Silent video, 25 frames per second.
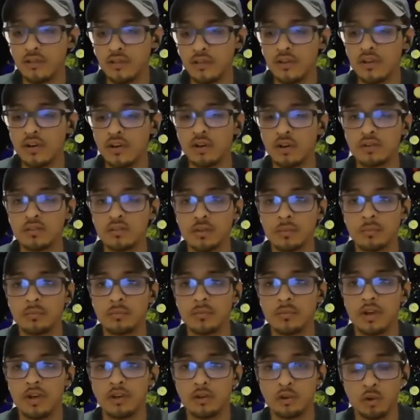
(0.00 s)

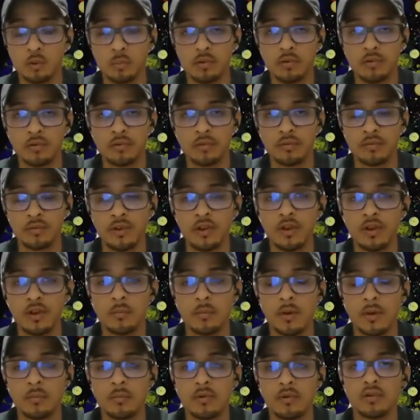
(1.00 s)
a group of,
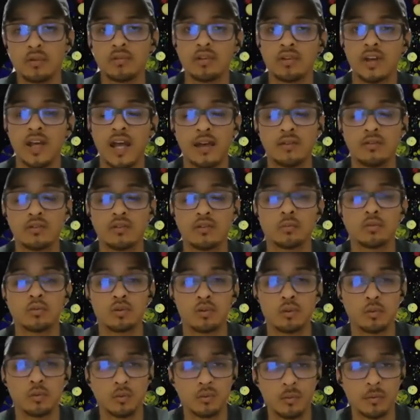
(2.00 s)
members and have some
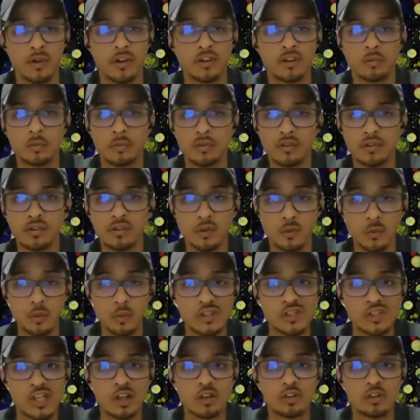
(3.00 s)
sort of responsibility,
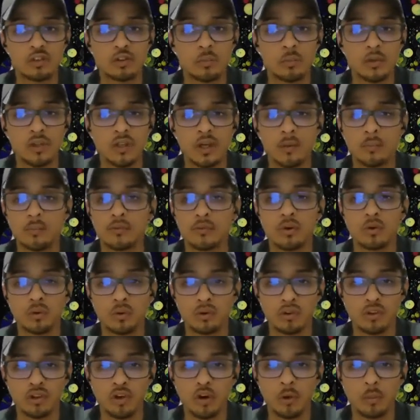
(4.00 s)
reach out to me. I'm
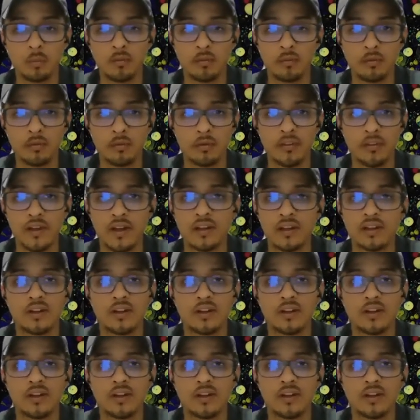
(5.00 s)
totally open for that.